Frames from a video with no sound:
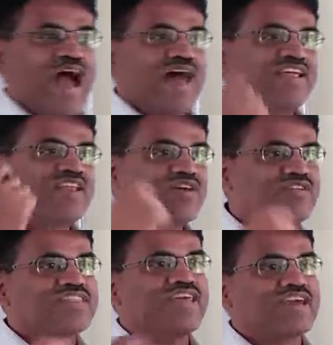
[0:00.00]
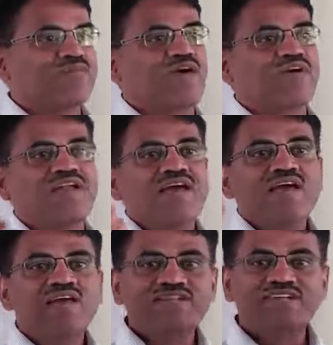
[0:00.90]
And then you have to think about,
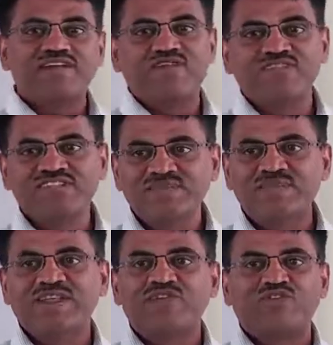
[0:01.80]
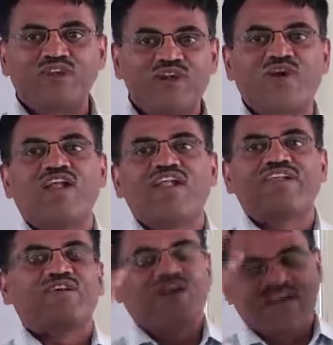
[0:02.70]
is the definition meaningful at all?
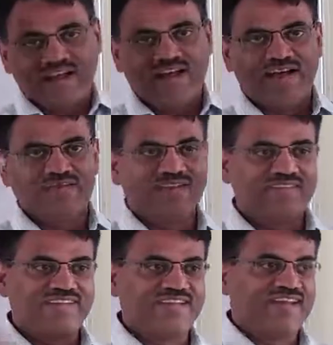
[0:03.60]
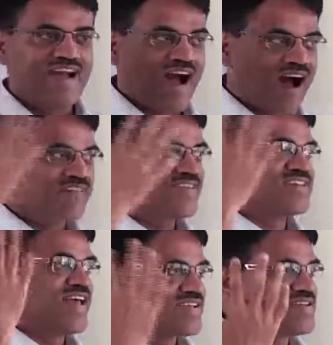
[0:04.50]
Are we
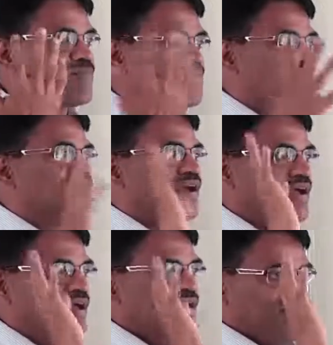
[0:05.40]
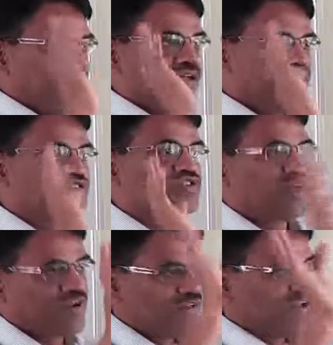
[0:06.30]
saying something useful?
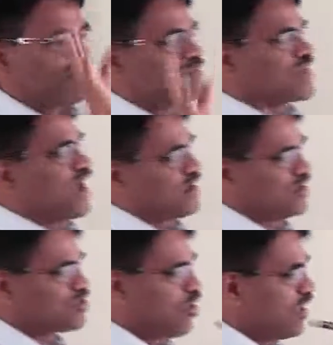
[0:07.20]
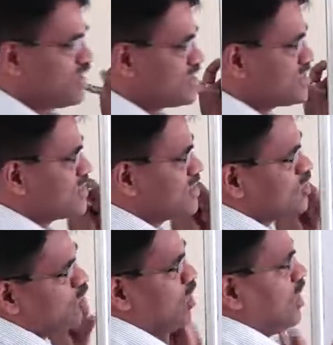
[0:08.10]
We'll come to that. So all this is,
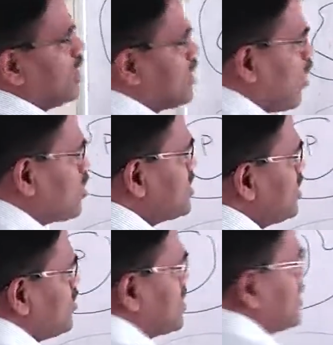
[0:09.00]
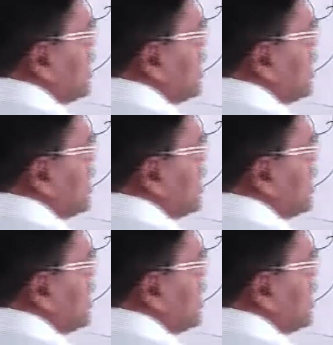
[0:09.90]
so the consequence,